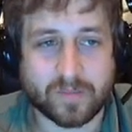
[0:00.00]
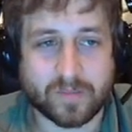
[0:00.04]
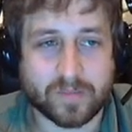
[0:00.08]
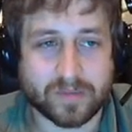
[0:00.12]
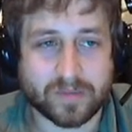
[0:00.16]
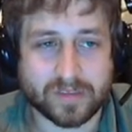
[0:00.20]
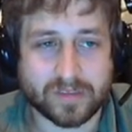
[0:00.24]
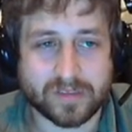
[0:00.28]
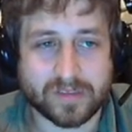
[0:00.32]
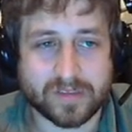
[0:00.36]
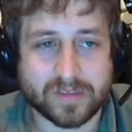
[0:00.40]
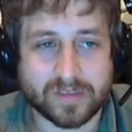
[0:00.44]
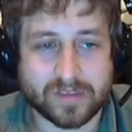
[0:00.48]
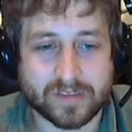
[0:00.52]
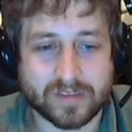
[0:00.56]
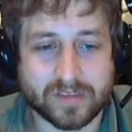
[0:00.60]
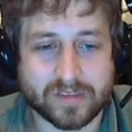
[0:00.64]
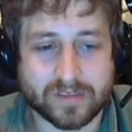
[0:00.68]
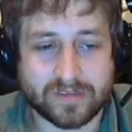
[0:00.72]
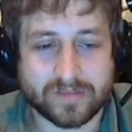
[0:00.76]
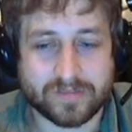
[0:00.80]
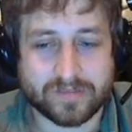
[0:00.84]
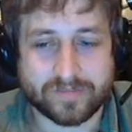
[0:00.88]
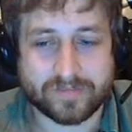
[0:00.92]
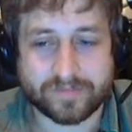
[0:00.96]
But
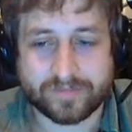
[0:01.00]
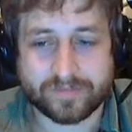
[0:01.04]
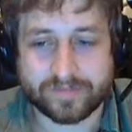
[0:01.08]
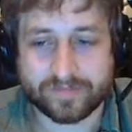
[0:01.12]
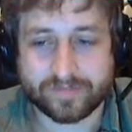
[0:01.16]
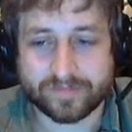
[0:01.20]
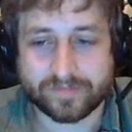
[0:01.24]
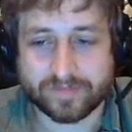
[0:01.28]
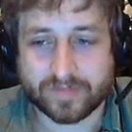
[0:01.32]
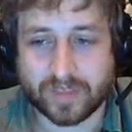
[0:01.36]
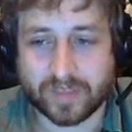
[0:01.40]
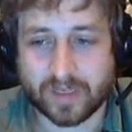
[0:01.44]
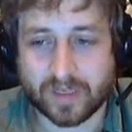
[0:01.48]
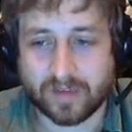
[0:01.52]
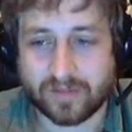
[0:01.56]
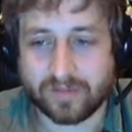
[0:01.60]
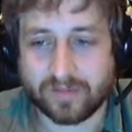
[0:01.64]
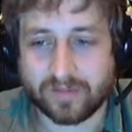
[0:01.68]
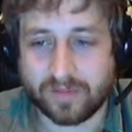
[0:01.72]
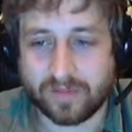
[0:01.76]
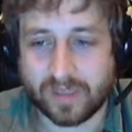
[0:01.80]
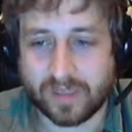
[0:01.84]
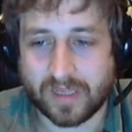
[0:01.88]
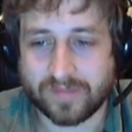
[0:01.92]
yeah, we'll have to